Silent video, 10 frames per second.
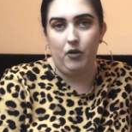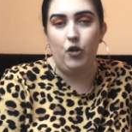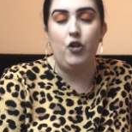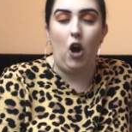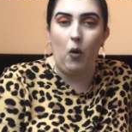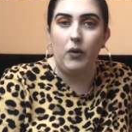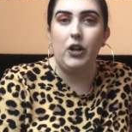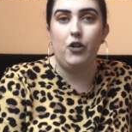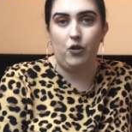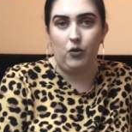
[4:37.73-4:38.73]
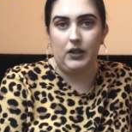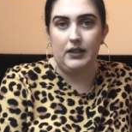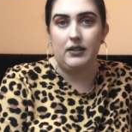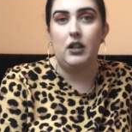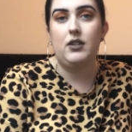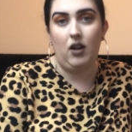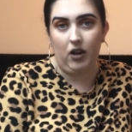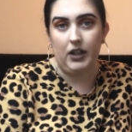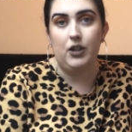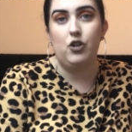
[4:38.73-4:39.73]
No one enjoys a
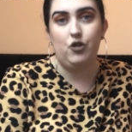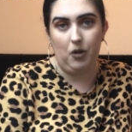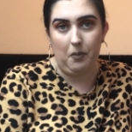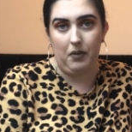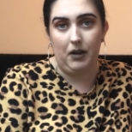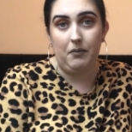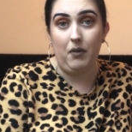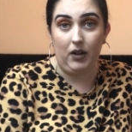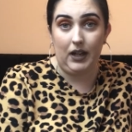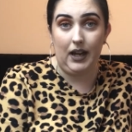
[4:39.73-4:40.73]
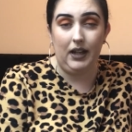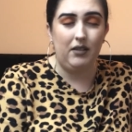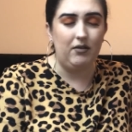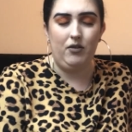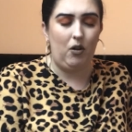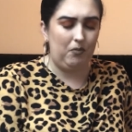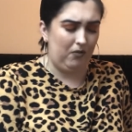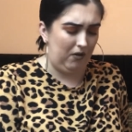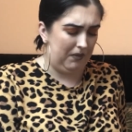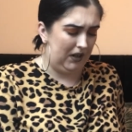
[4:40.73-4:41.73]
tight jumper, okay? Not,
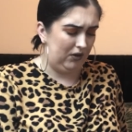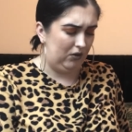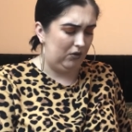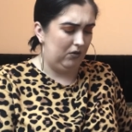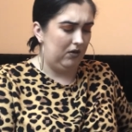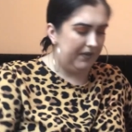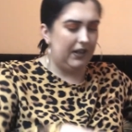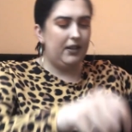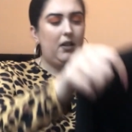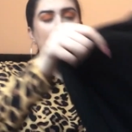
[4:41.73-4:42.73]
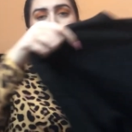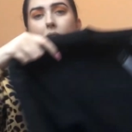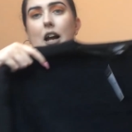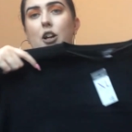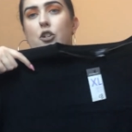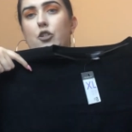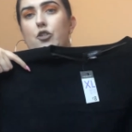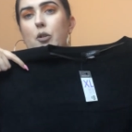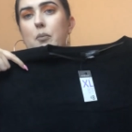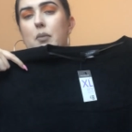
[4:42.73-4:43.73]
not me at all. This black
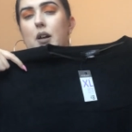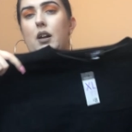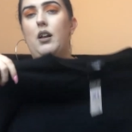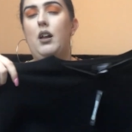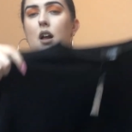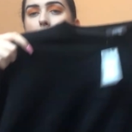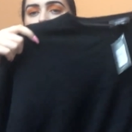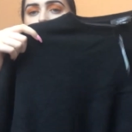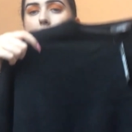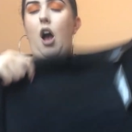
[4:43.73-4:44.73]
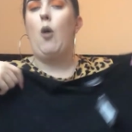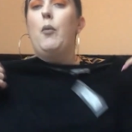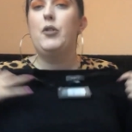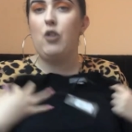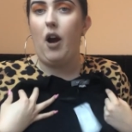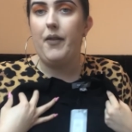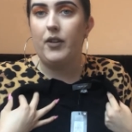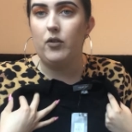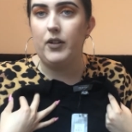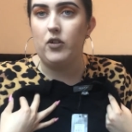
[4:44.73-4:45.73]
jumper. I'll be trying
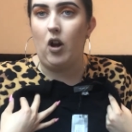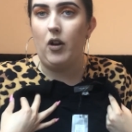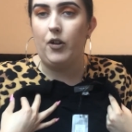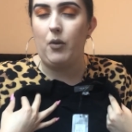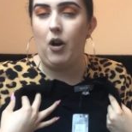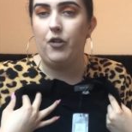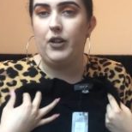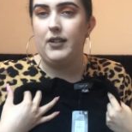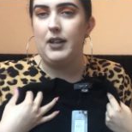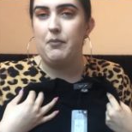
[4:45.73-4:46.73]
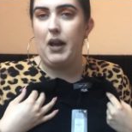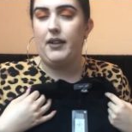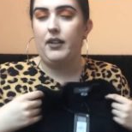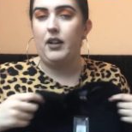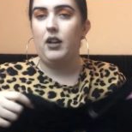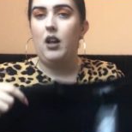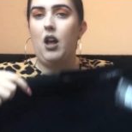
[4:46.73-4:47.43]
this, this on as well so you can see it better.